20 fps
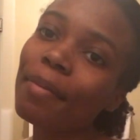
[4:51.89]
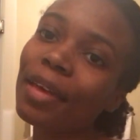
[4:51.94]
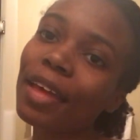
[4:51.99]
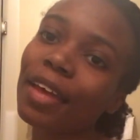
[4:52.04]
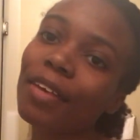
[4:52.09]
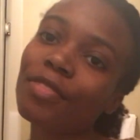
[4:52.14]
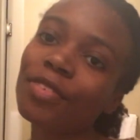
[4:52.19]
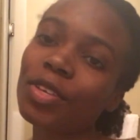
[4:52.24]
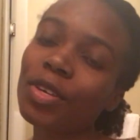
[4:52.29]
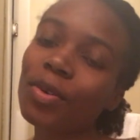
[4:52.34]

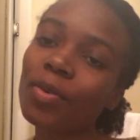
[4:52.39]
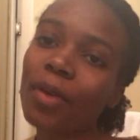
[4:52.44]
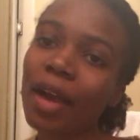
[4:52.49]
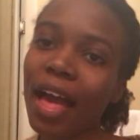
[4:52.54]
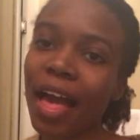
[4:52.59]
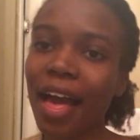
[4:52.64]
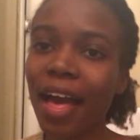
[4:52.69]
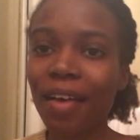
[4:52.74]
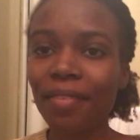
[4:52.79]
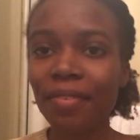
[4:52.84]
If you
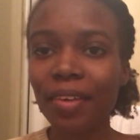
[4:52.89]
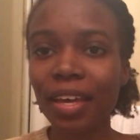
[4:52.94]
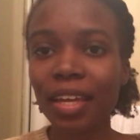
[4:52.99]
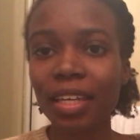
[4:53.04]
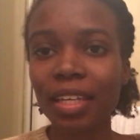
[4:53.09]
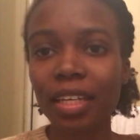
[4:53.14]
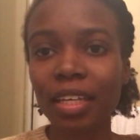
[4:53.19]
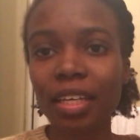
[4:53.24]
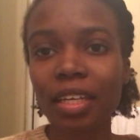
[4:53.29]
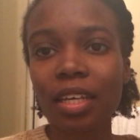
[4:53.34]
have
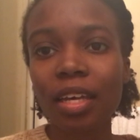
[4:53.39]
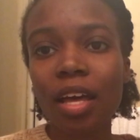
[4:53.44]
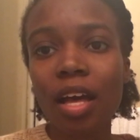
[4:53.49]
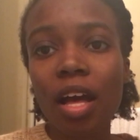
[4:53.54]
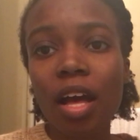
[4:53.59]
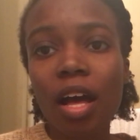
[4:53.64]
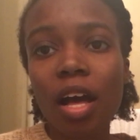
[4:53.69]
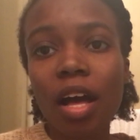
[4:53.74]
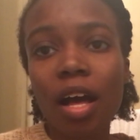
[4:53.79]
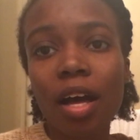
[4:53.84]
any
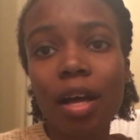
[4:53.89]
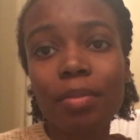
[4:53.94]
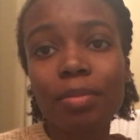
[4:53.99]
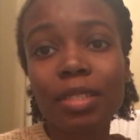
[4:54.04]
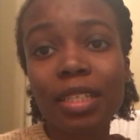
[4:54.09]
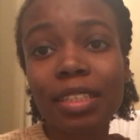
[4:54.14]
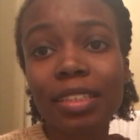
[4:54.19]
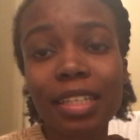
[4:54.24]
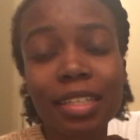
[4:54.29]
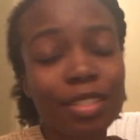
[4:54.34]

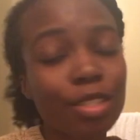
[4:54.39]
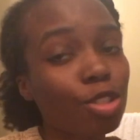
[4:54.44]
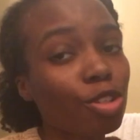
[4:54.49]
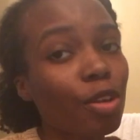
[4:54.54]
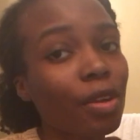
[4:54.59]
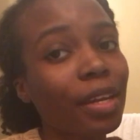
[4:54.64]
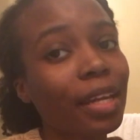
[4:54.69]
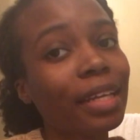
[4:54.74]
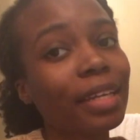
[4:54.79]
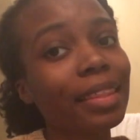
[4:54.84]
suggestions
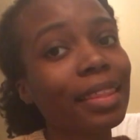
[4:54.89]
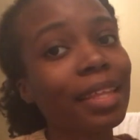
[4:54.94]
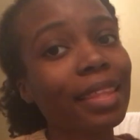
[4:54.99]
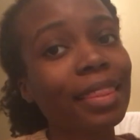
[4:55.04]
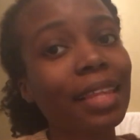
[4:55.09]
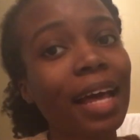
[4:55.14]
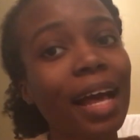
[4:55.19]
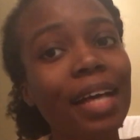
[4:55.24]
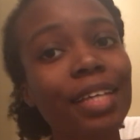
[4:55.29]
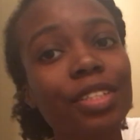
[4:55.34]
on
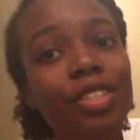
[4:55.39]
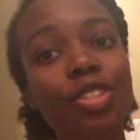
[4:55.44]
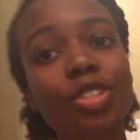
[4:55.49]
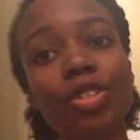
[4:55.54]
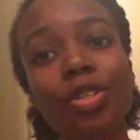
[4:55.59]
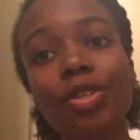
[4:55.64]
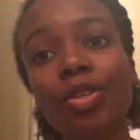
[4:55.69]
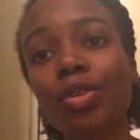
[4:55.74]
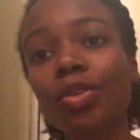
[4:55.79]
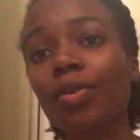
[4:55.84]
anything that I should
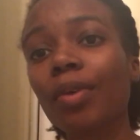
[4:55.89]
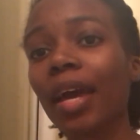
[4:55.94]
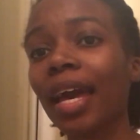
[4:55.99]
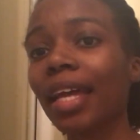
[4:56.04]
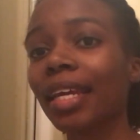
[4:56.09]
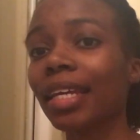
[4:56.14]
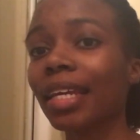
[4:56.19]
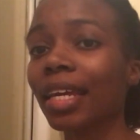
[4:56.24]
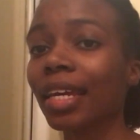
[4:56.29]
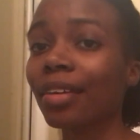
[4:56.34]
do,
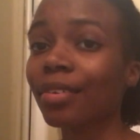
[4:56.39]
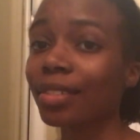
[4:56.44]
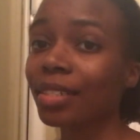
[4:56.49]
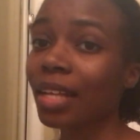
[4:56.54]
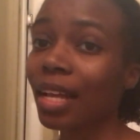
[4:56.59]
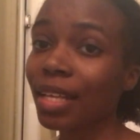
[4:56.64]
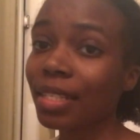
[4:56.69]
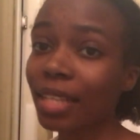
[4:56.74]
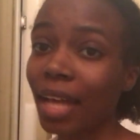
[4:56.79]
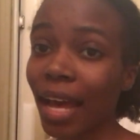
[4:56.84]
any
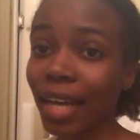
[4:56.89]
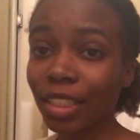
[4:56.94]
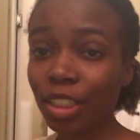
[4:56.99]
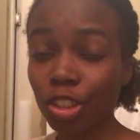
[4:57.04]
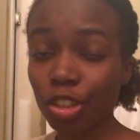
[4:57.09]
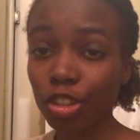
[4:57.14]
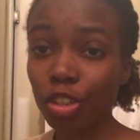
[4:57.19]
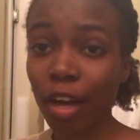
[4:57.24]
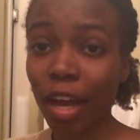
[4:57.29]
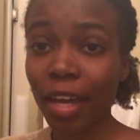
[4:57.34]
hairstyles I
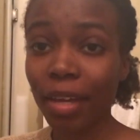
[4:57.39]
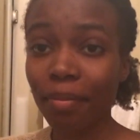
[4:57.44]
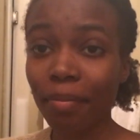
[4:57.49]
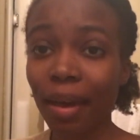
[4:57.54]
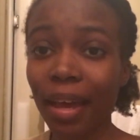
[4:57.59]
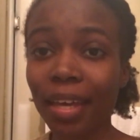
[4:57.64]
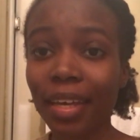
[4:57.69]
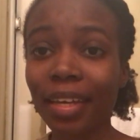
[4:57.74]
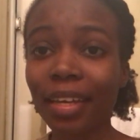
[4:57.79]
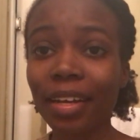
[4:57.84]
should try in
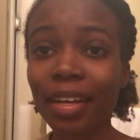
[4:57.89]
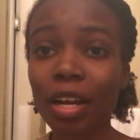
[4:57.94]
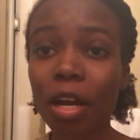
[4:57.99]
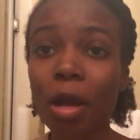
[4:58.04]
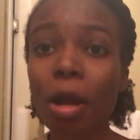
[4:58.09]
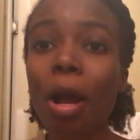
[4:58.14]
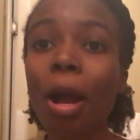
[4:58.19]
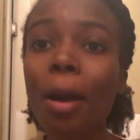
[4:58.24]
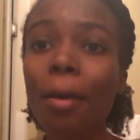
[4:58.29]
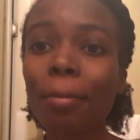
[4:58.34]
my
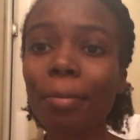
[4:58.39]
hair,